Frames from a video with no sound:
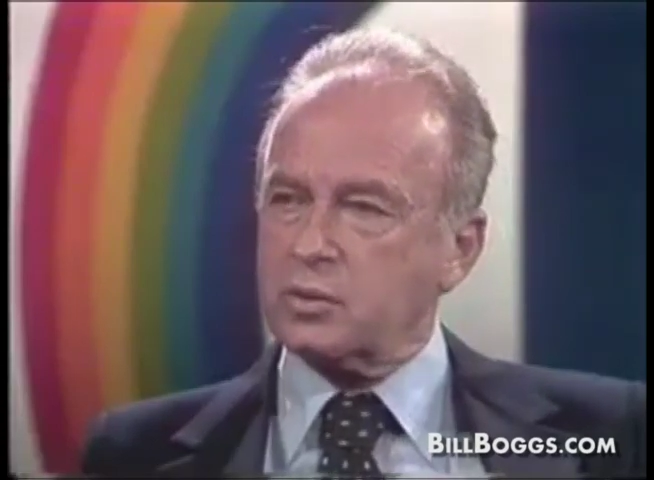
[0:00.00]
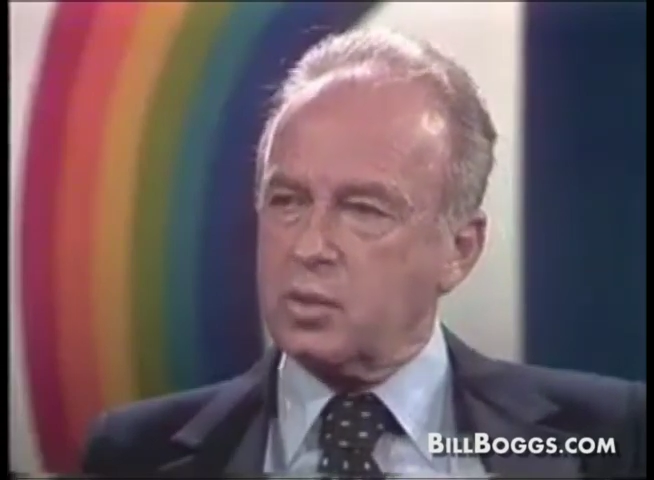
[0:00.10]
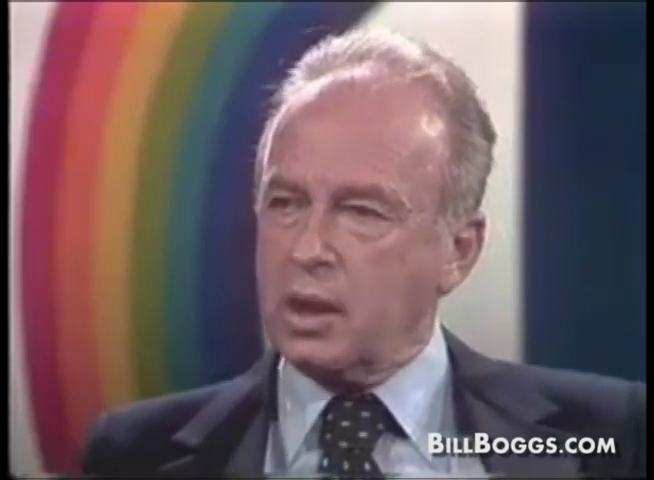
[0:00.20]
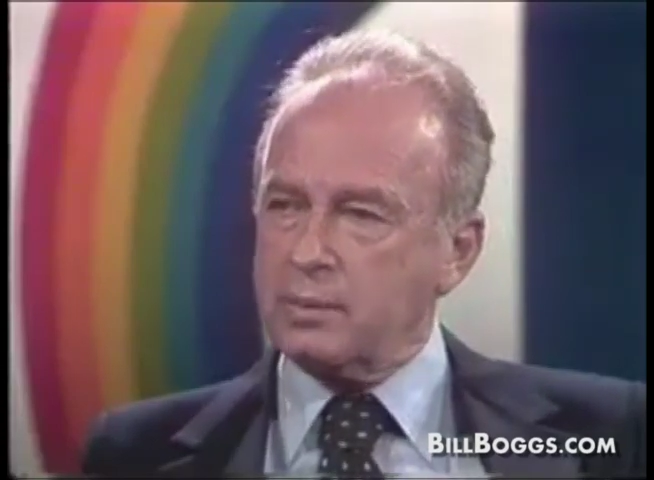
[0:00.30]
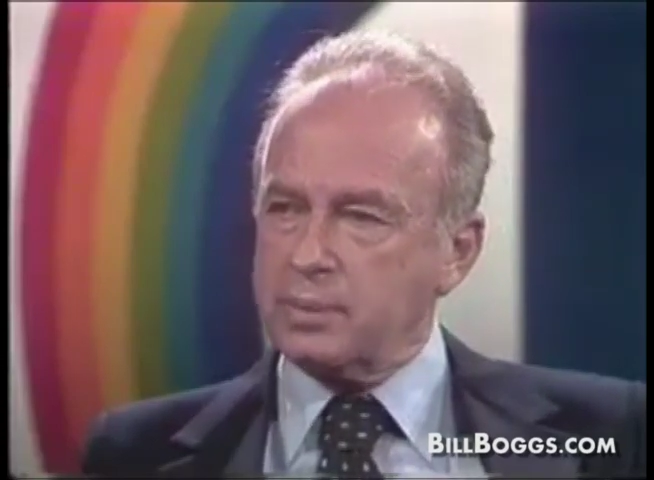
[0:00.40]

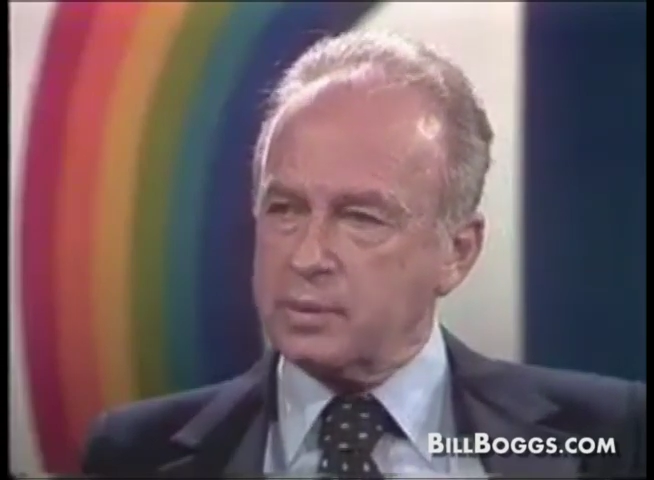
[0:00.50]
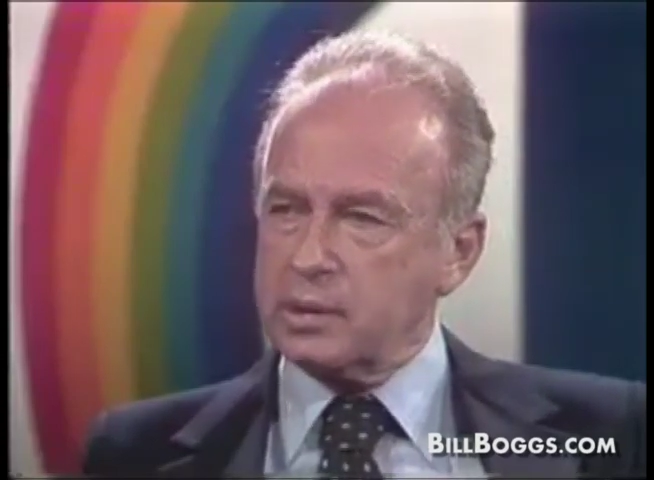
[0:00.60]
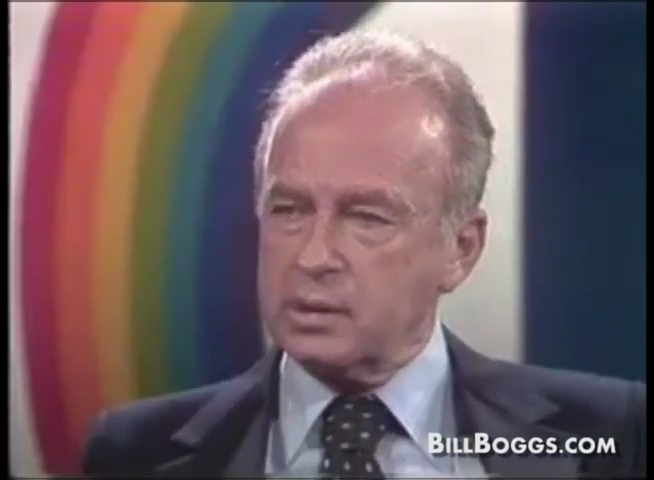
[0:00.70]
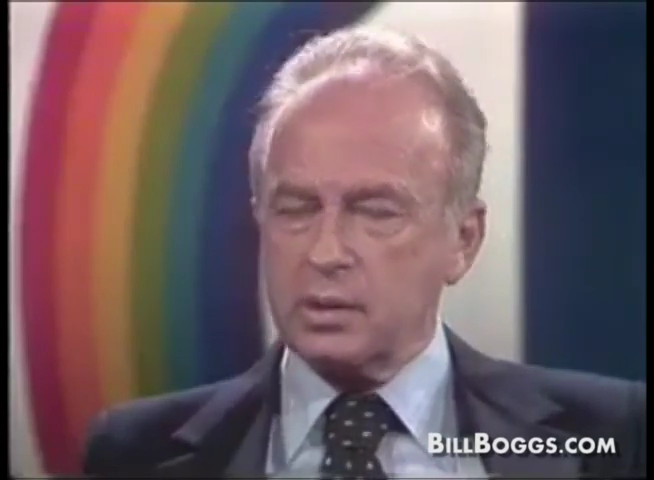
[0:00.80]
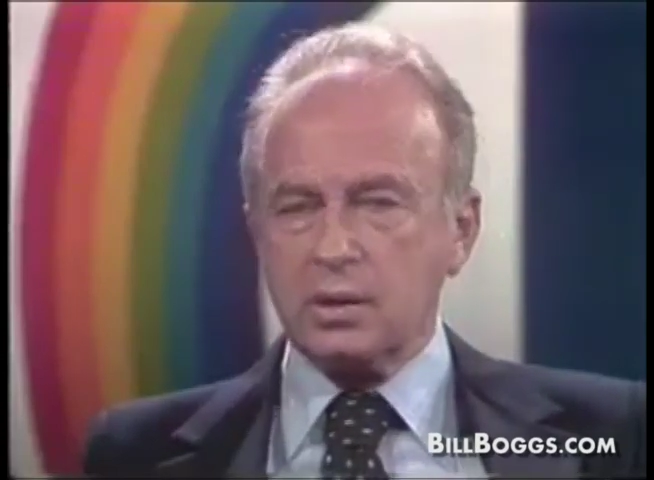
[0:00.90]
I
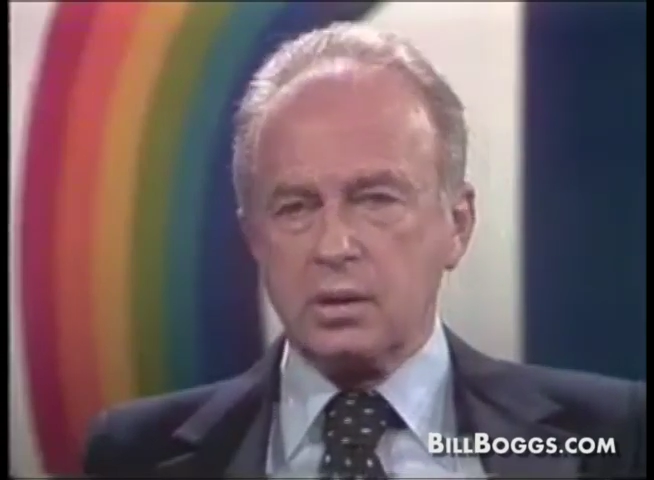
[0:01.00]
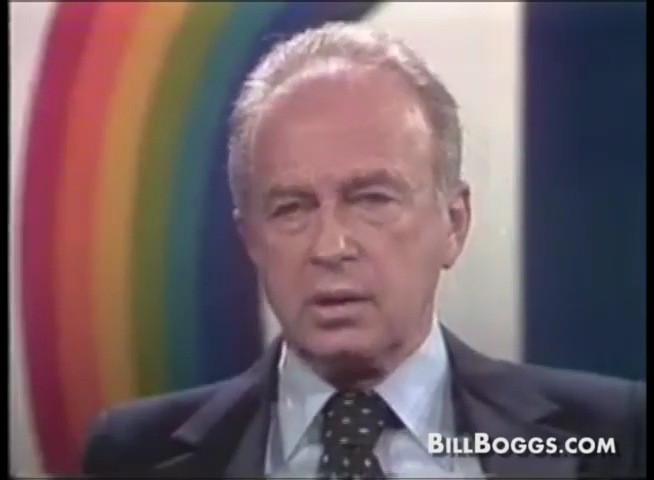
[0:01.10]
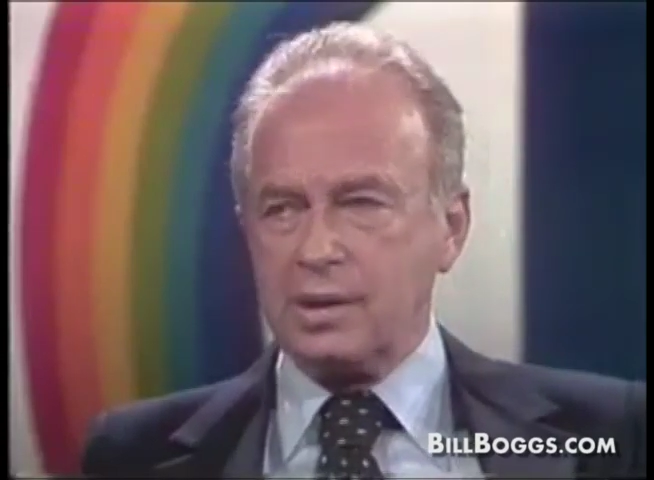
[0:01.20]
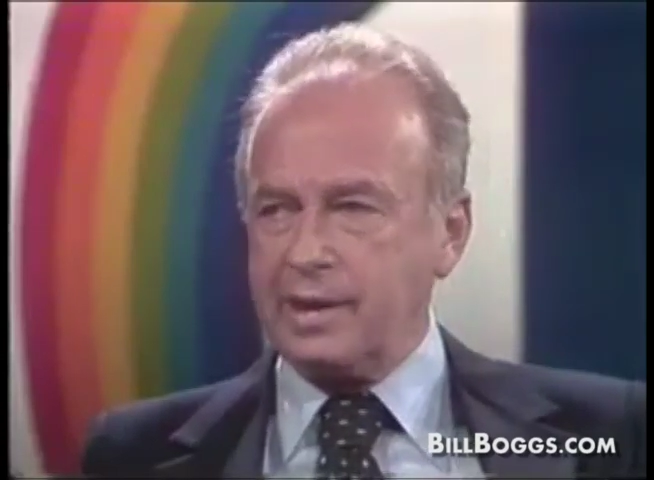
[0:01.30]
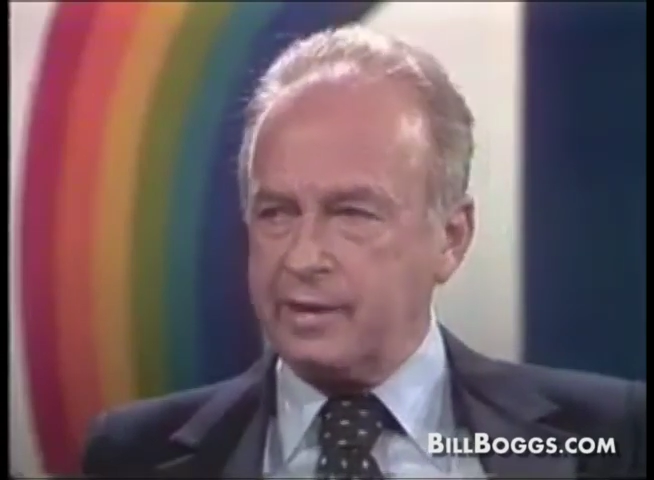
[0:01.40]
grew up,
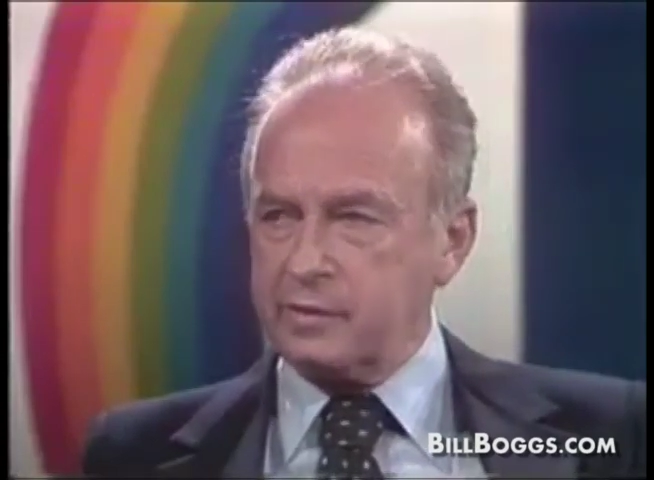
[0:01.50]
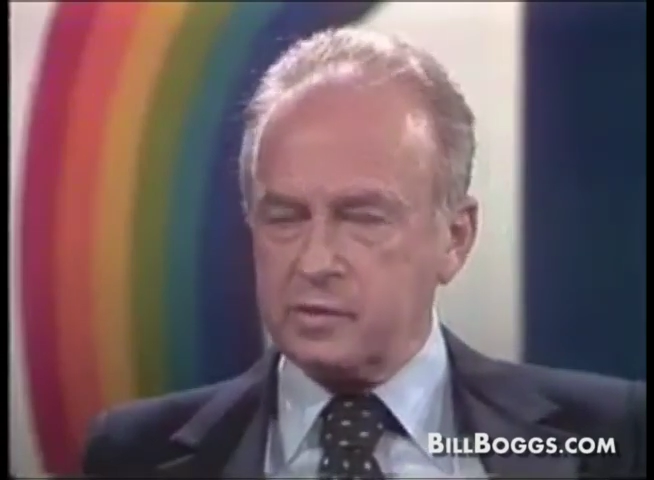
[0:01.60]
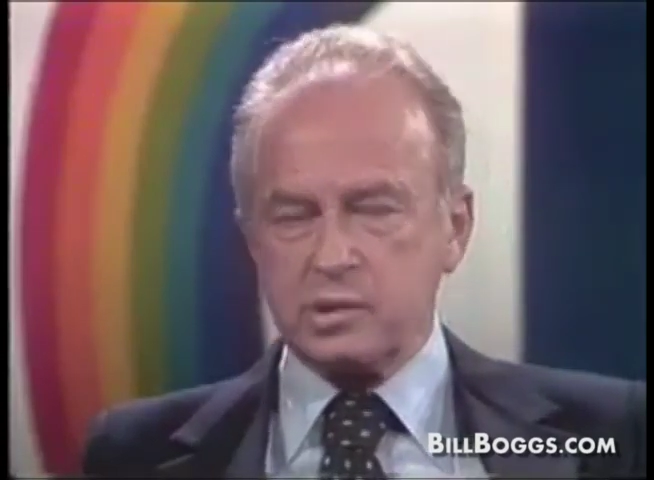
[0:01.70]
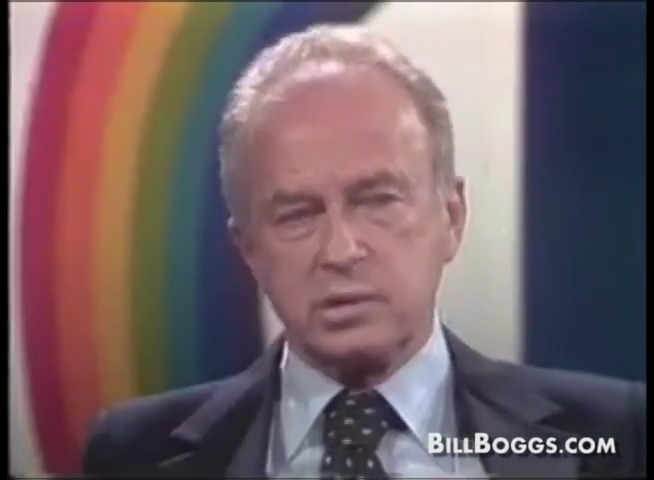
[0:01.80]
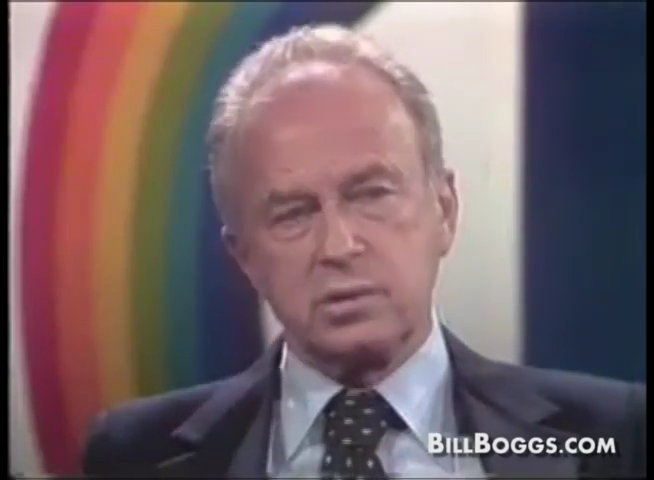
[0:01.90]

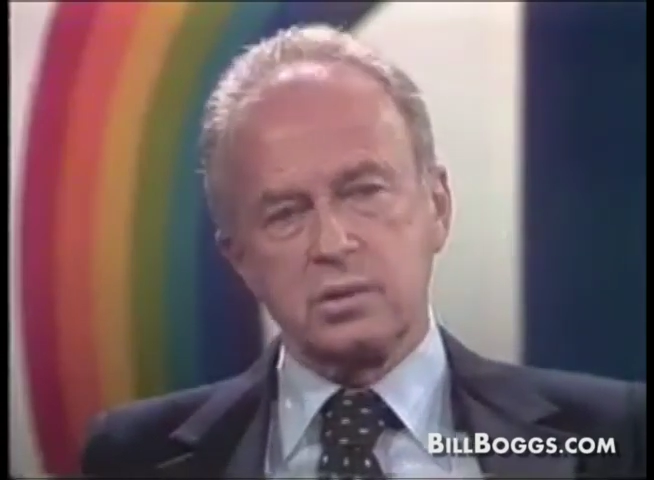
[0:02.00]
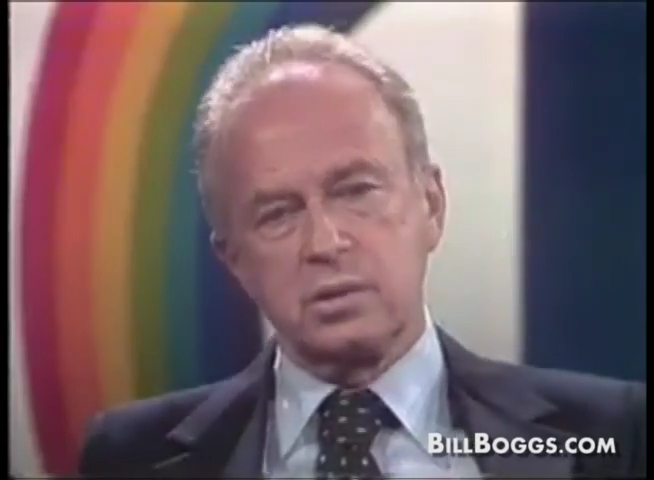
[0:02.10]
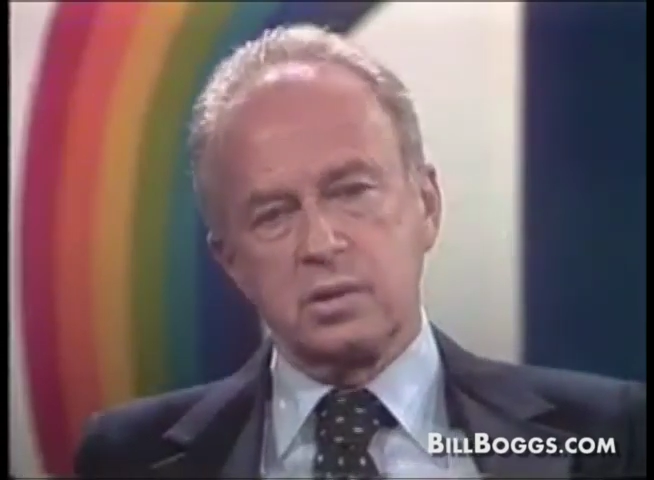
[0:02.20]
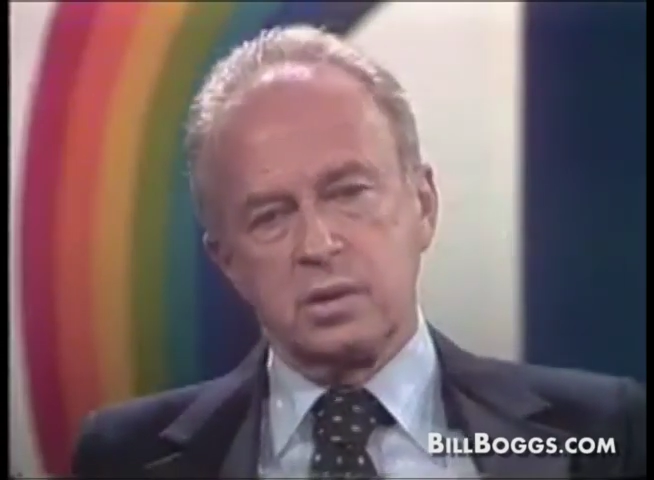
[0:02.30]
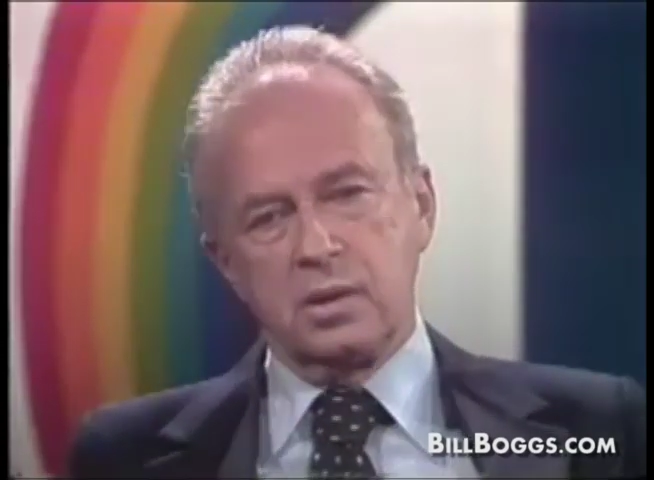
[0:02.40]
lived.